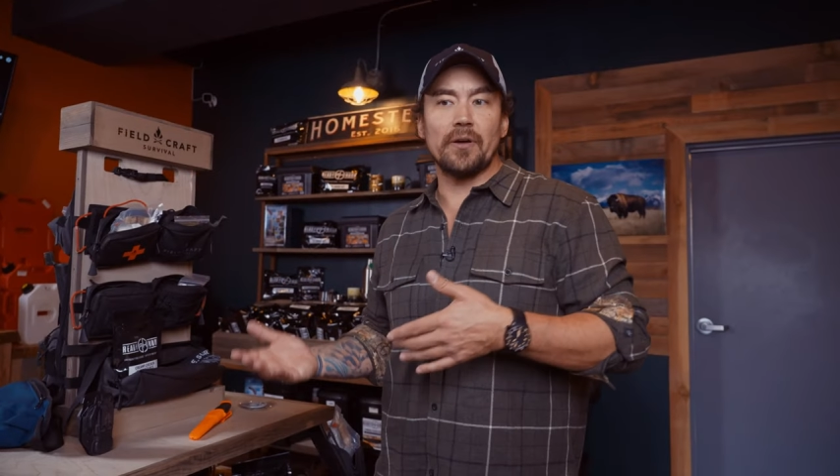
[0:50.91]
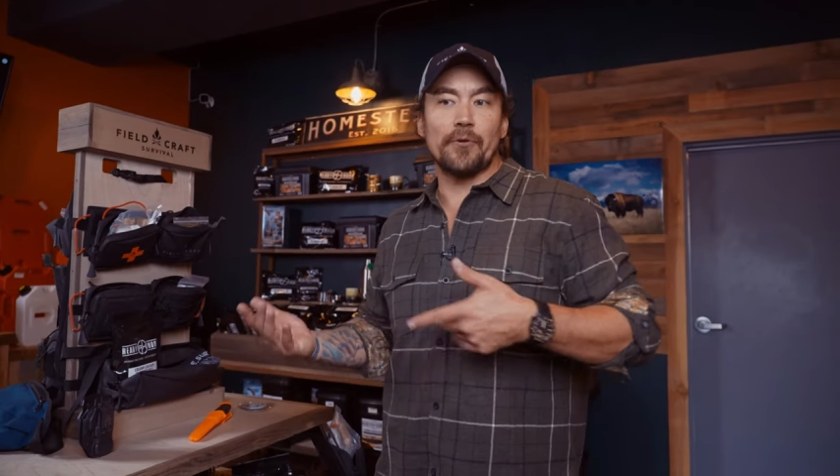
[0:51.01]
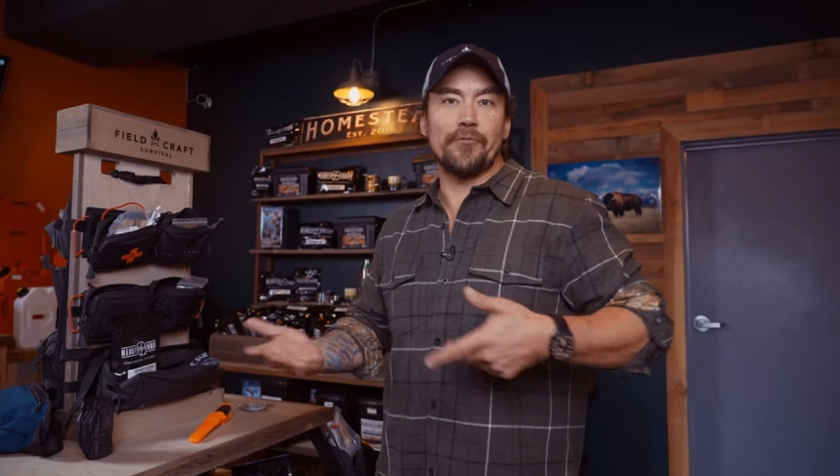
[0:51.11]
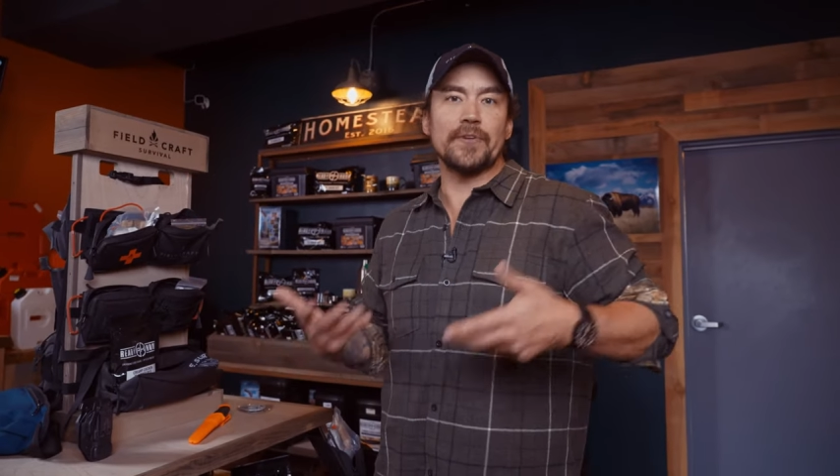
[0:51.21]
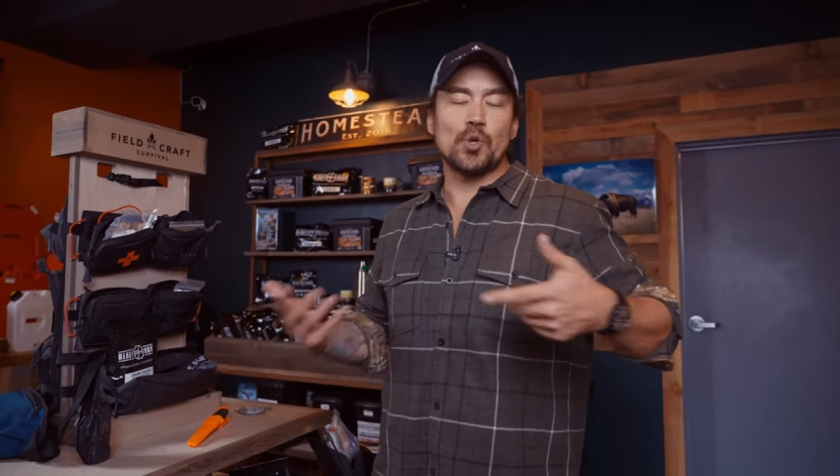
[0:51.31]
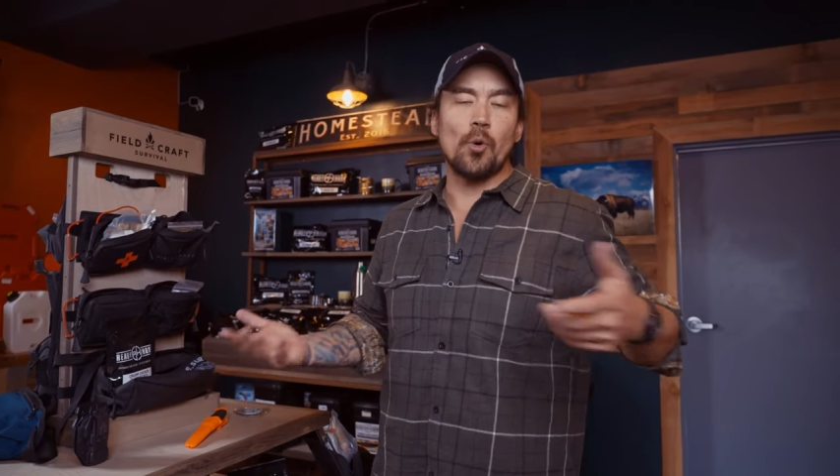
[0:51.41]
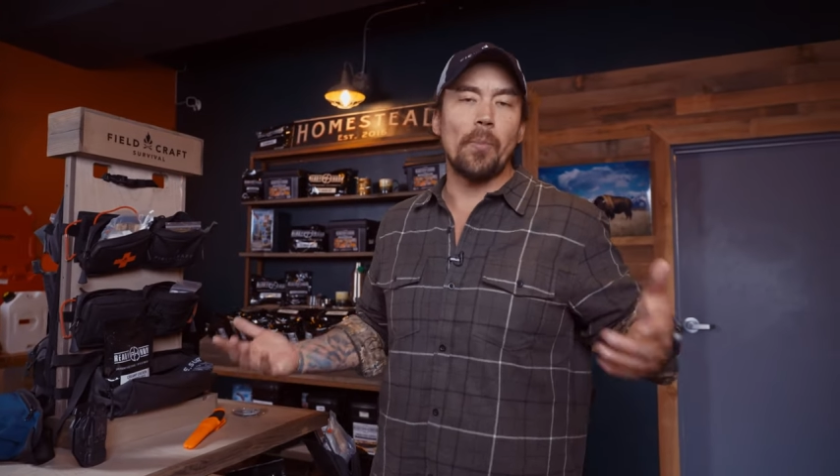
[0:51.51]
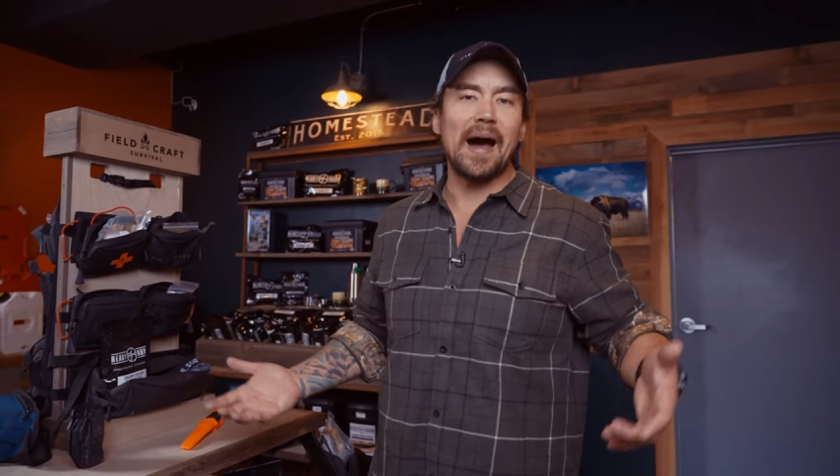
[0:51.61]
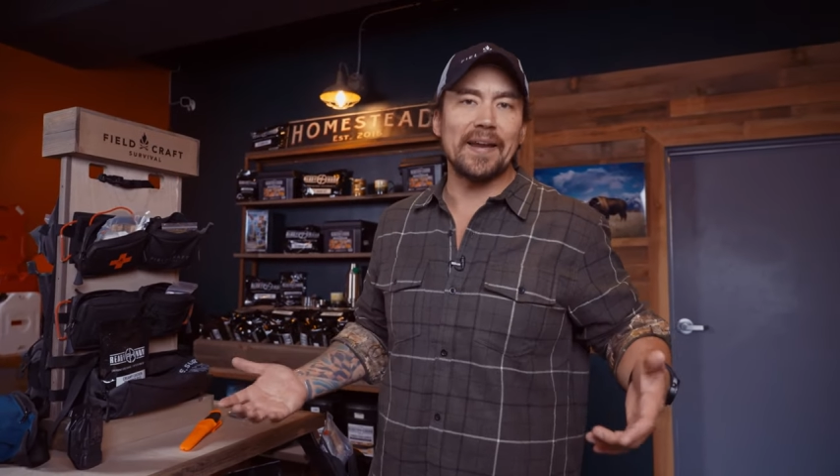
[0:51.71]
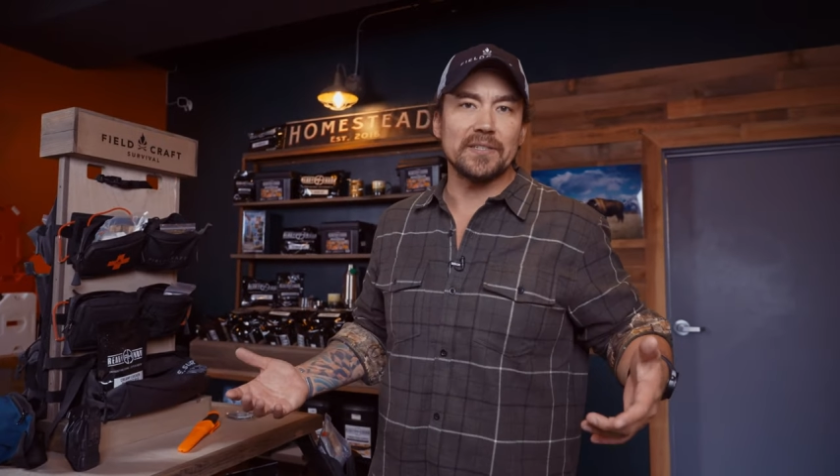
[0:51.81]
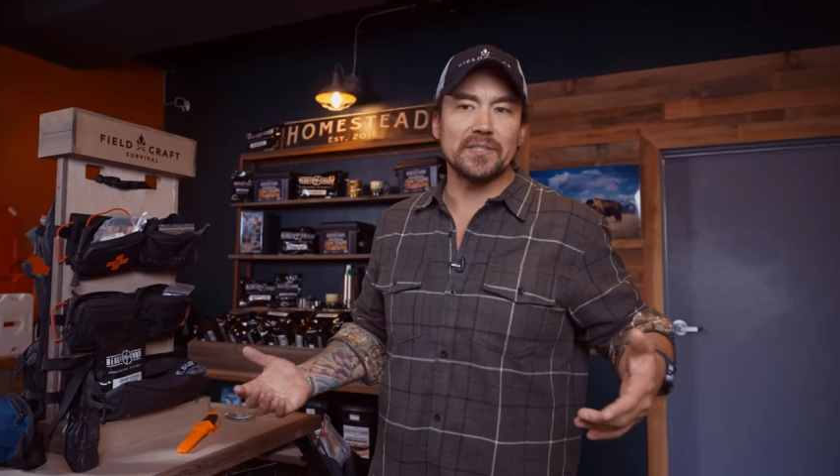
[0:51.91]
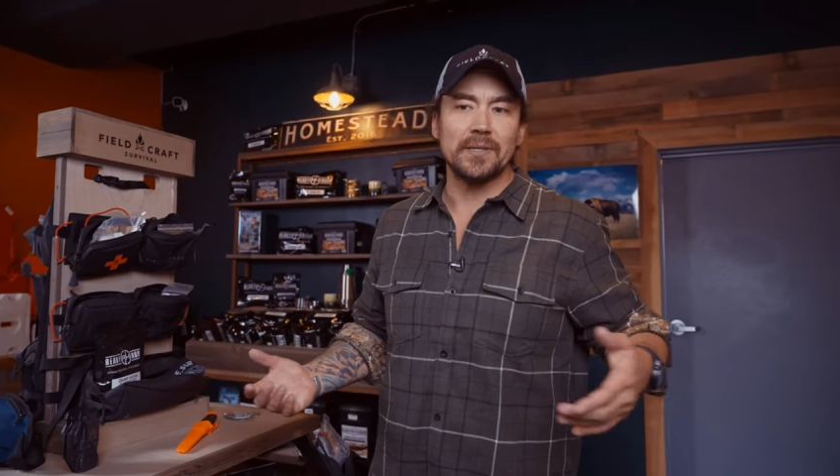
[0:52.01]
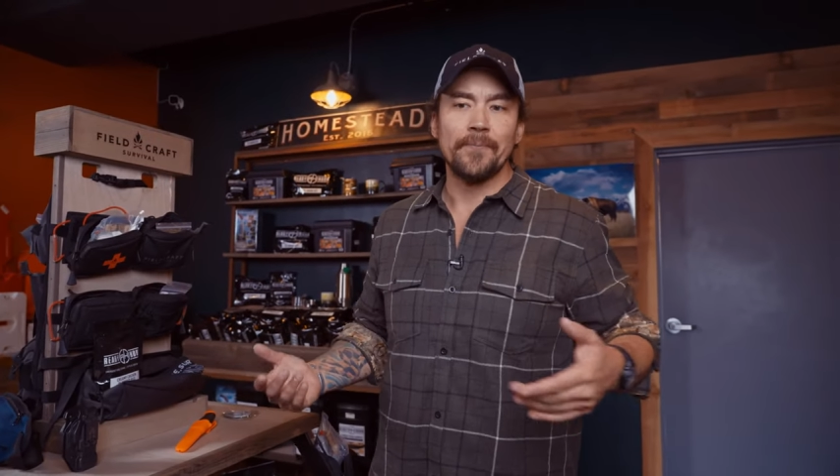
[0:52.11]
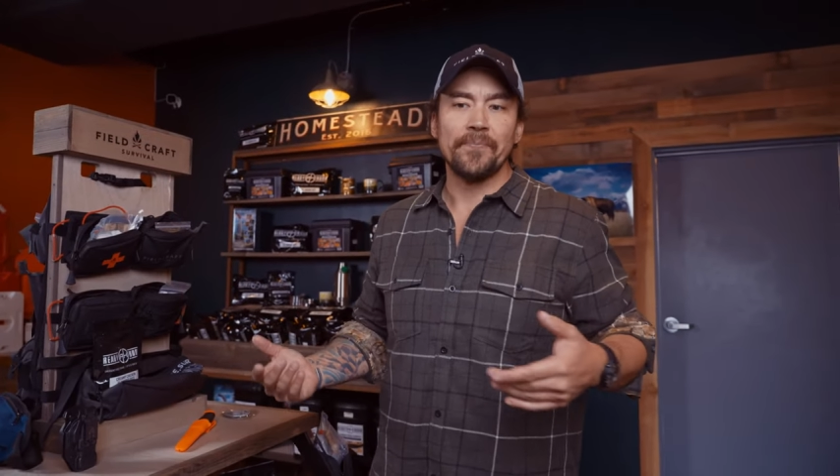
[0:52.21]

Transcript: of their physical bodies.